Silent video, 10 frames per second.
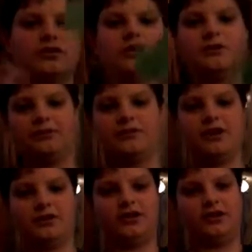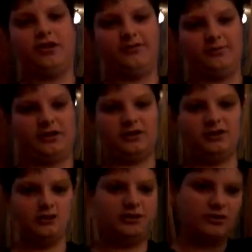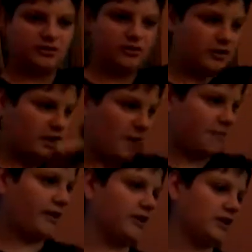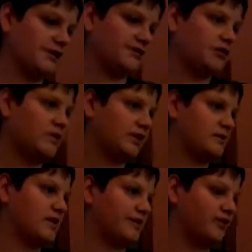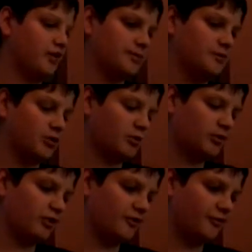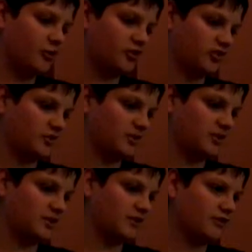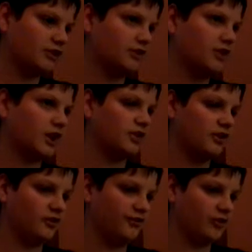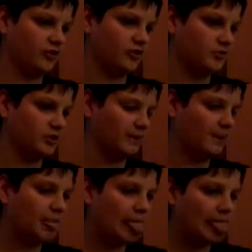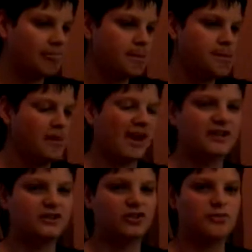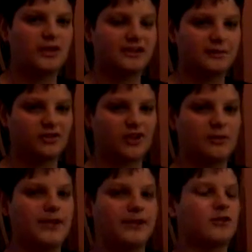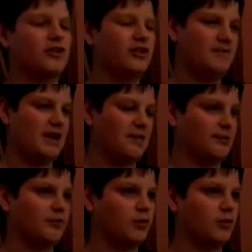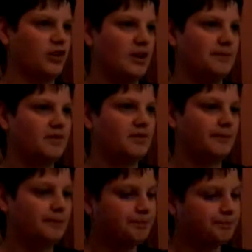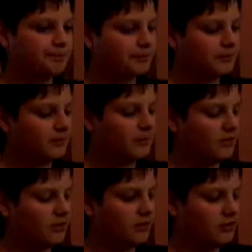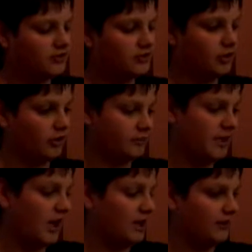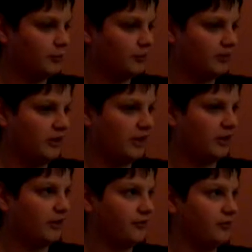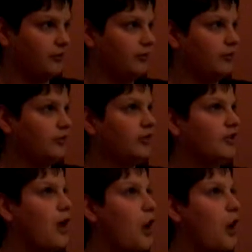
Get, get, get off me. I'm probably going to have to remake them out of cardboard, which is unfortunate because I really like these versions, but... I can just make them as like my early paper prototypes. So yeah, those are my Audrey 2s.